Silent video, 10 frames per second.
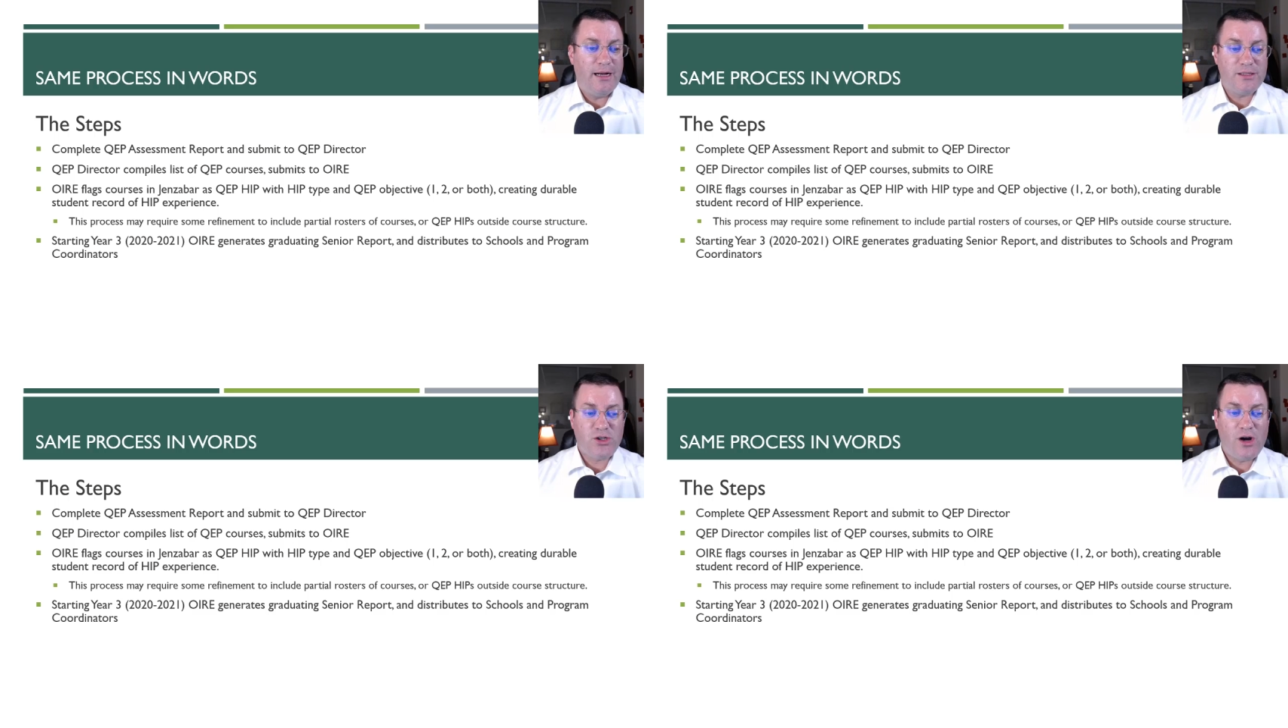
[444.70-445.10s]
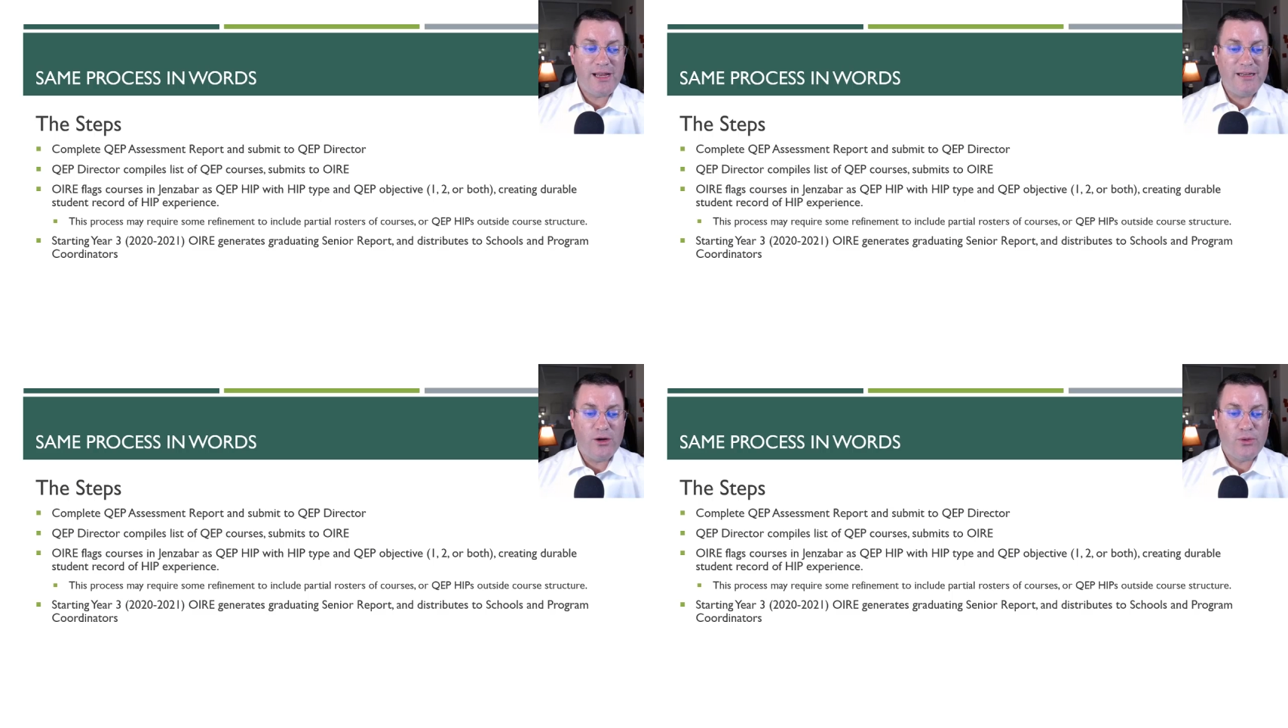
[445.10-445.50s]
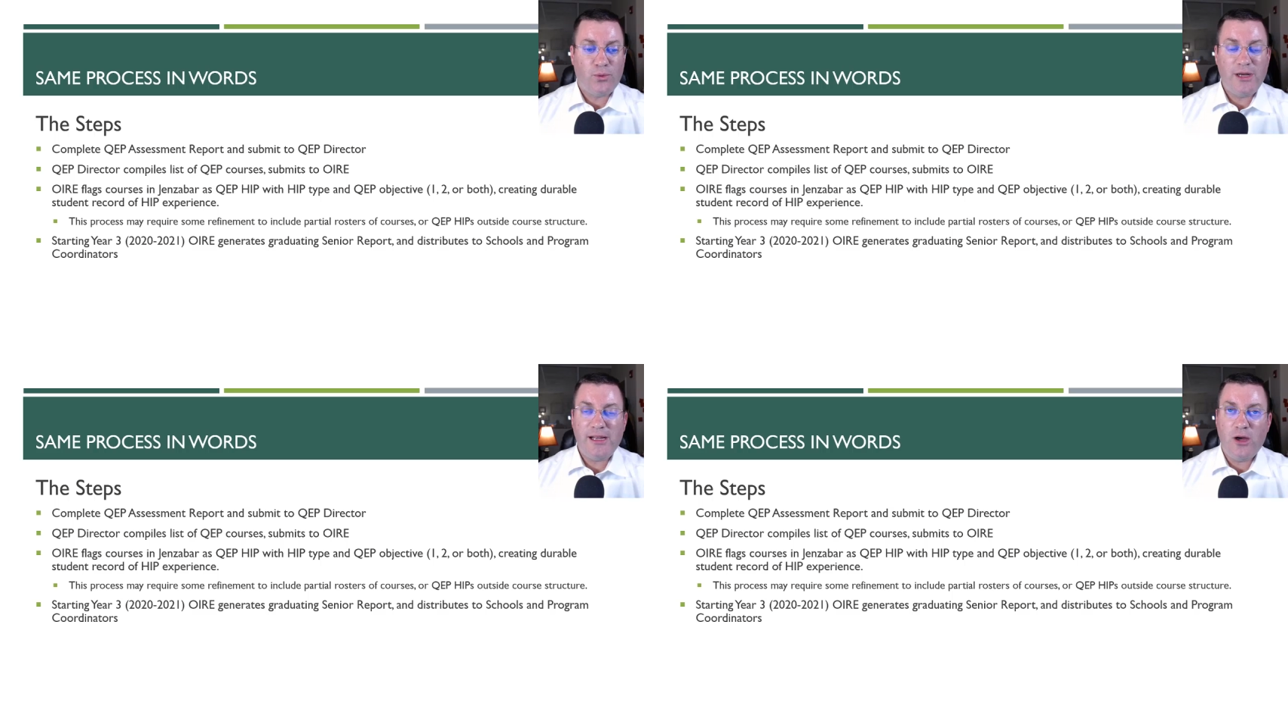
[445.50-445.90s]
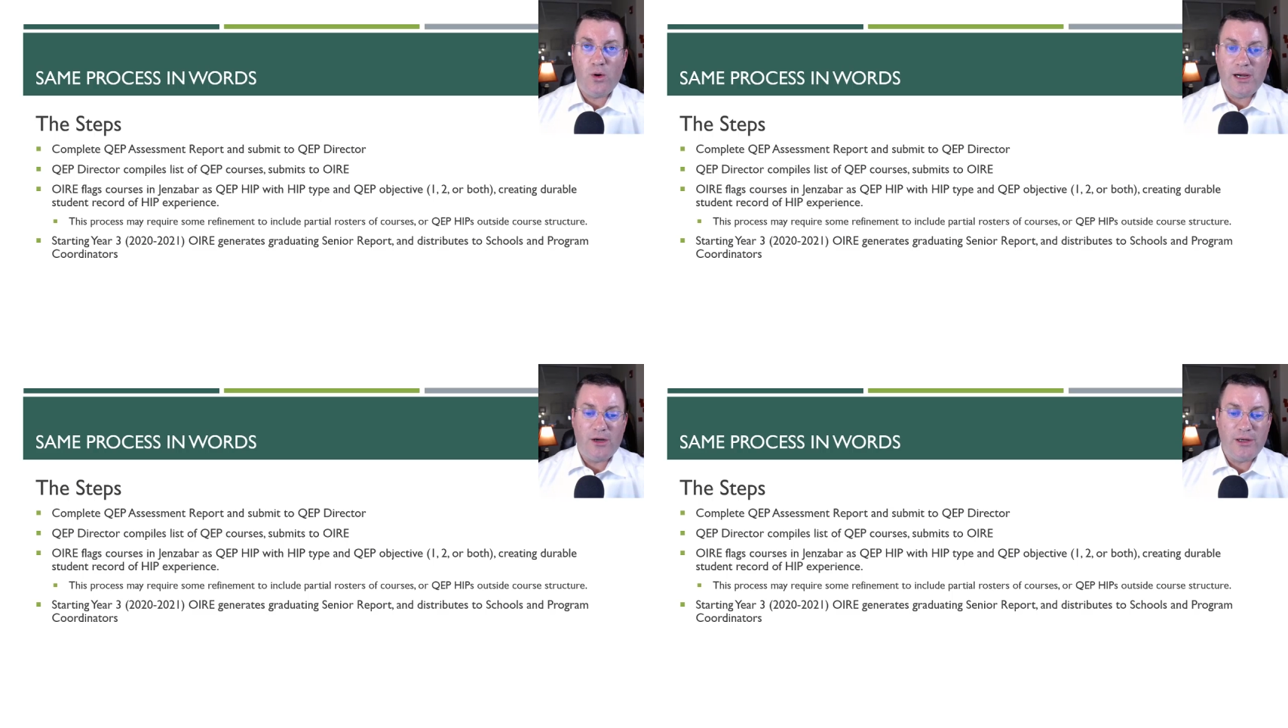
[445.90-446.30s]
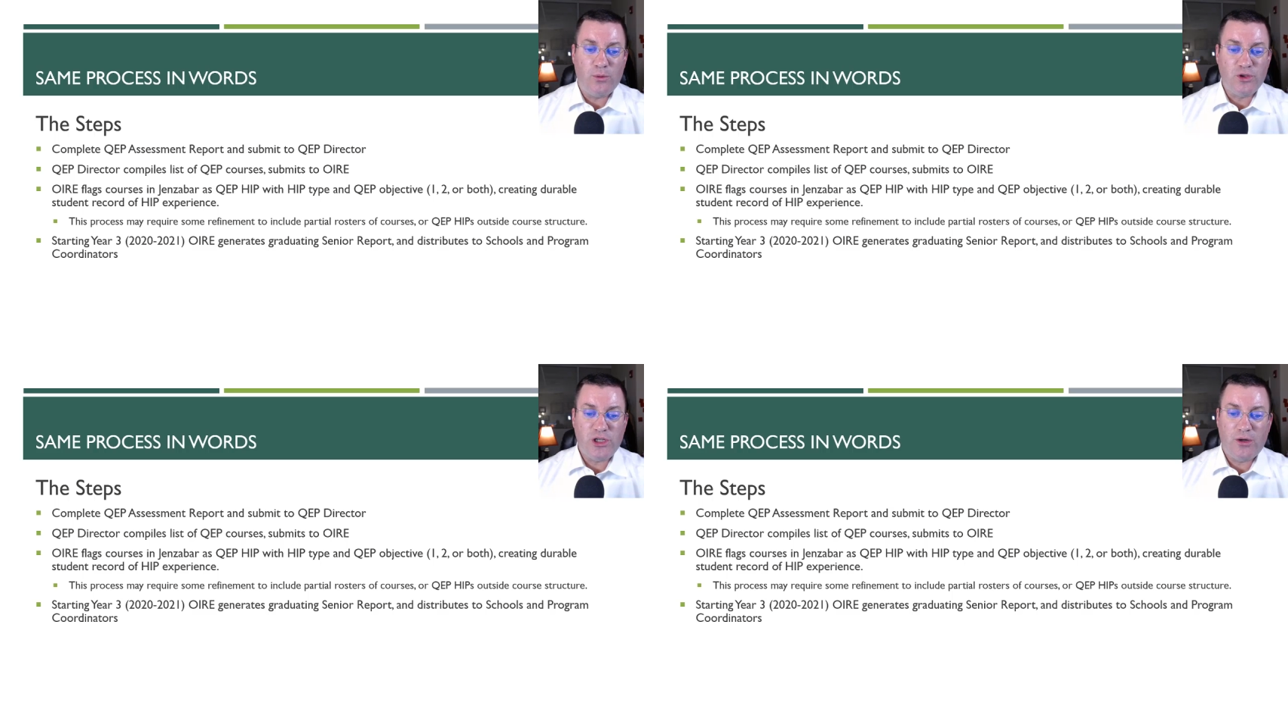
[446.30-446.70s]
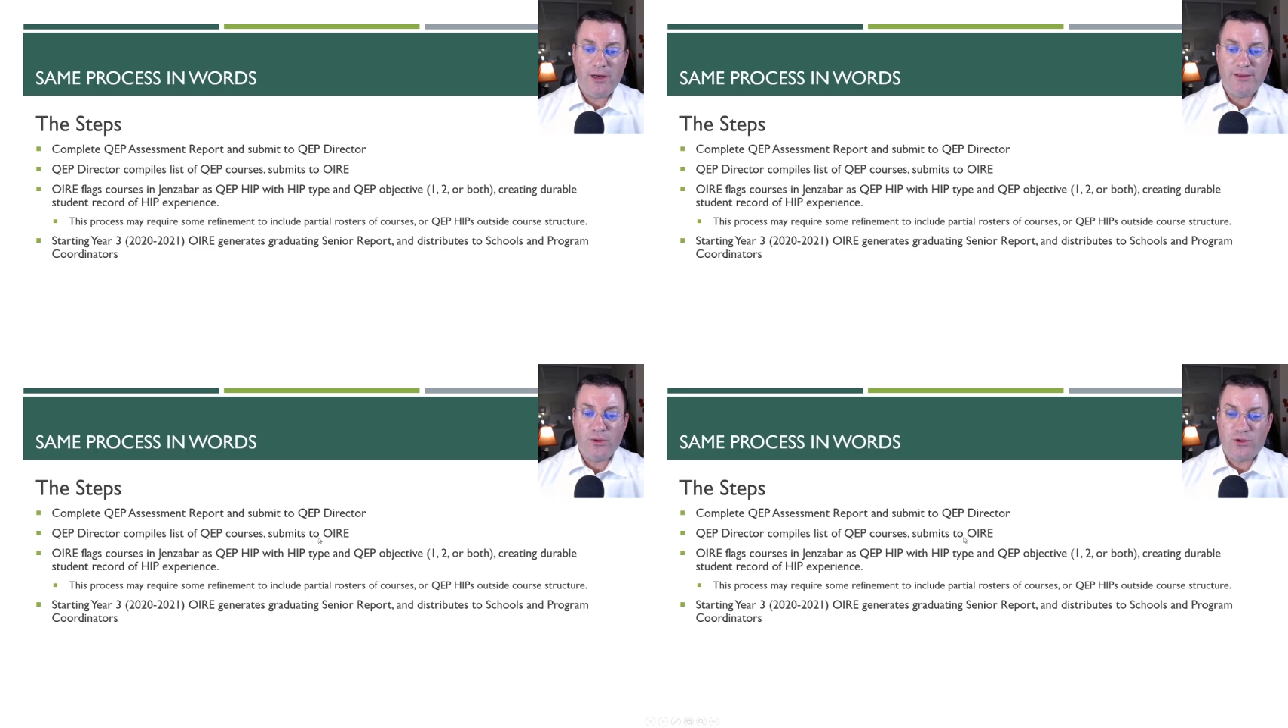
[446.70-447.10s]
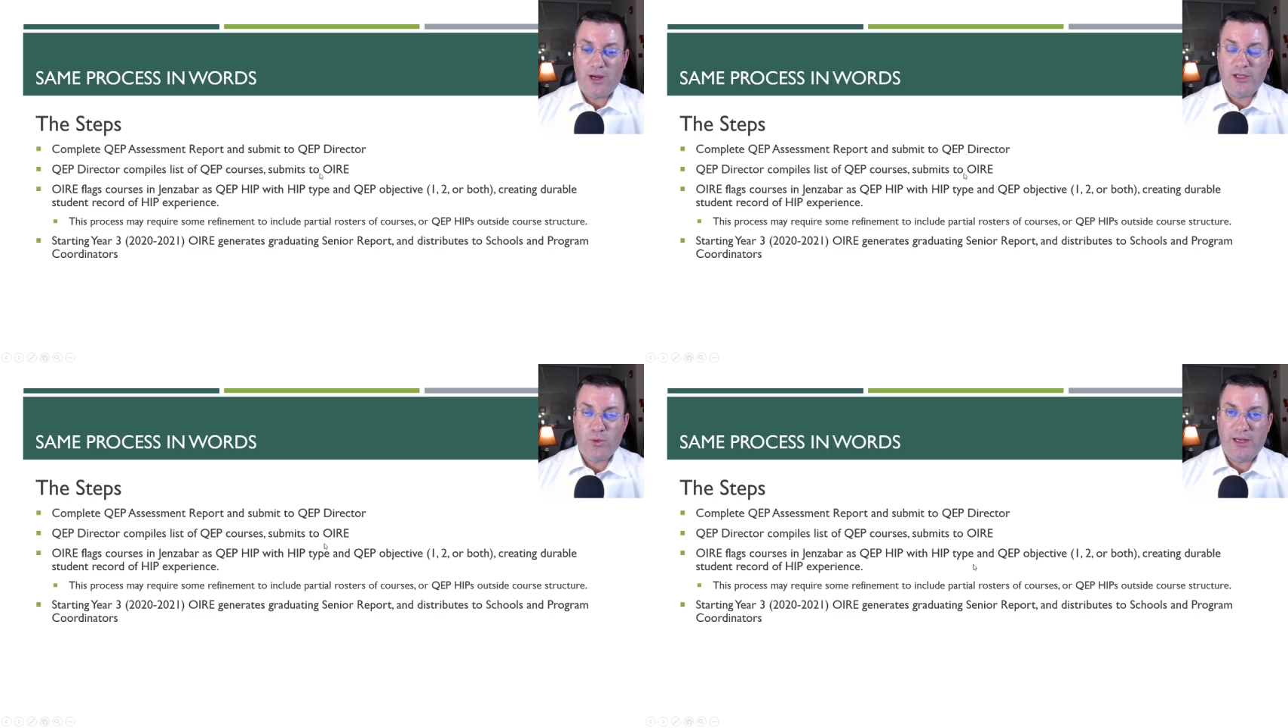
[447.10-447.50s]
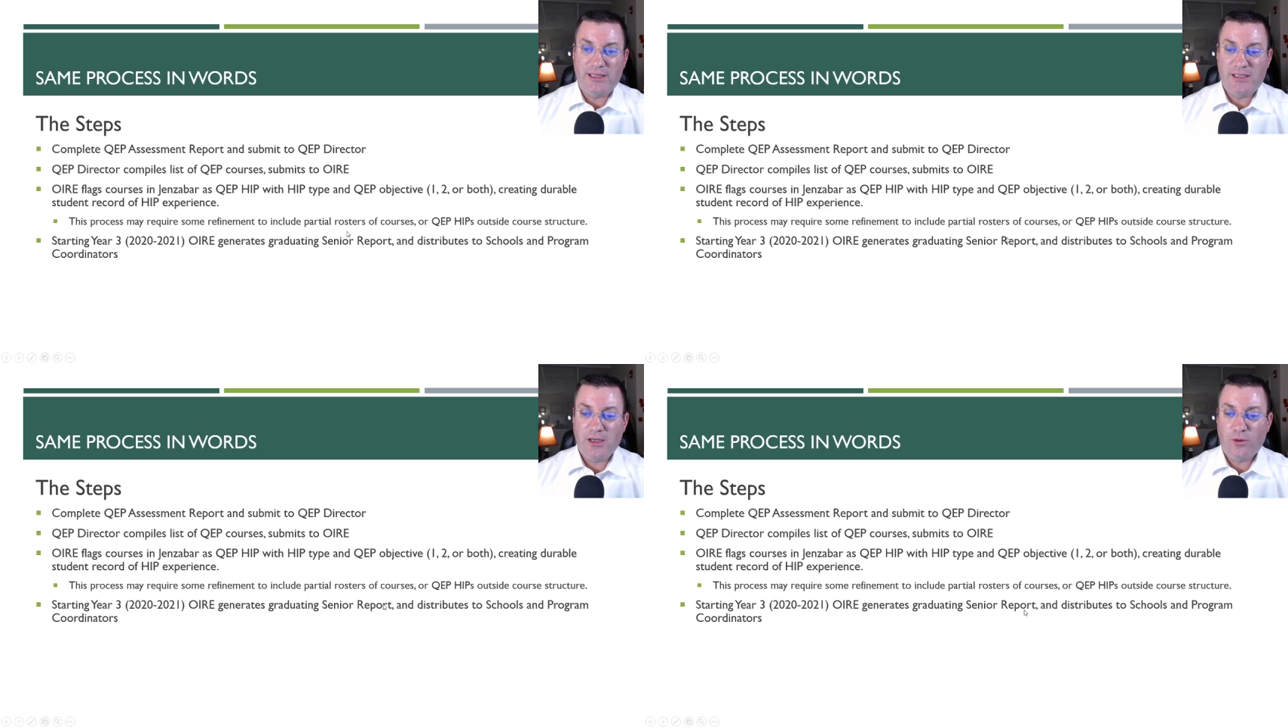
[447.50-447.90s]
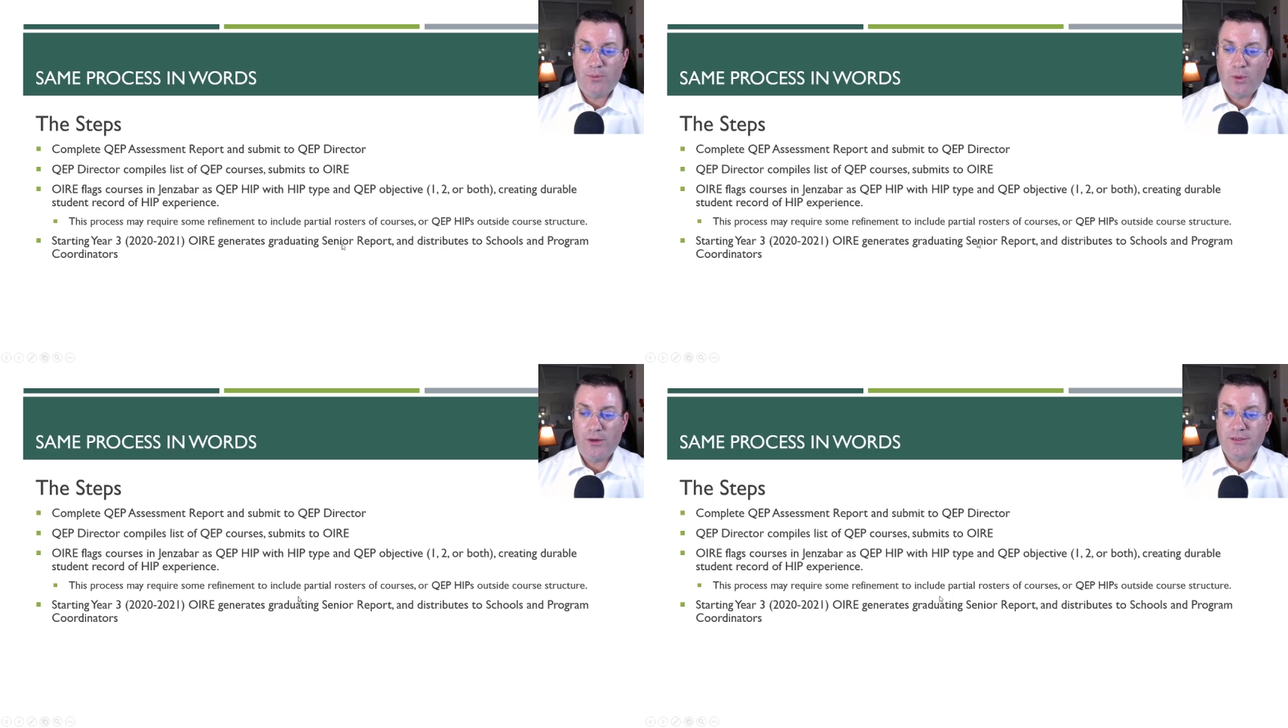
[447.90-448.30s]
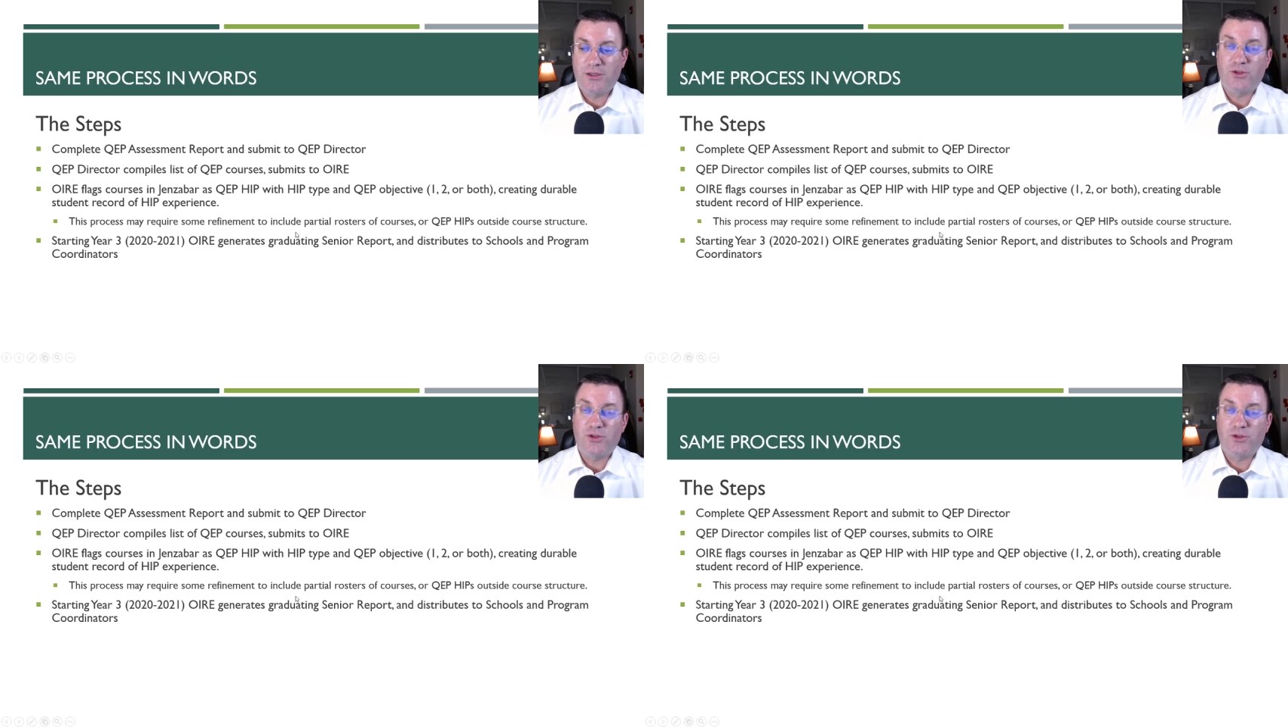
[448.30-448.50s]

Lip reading: Starting in year 3, OIRE will generate those graduating senior reports,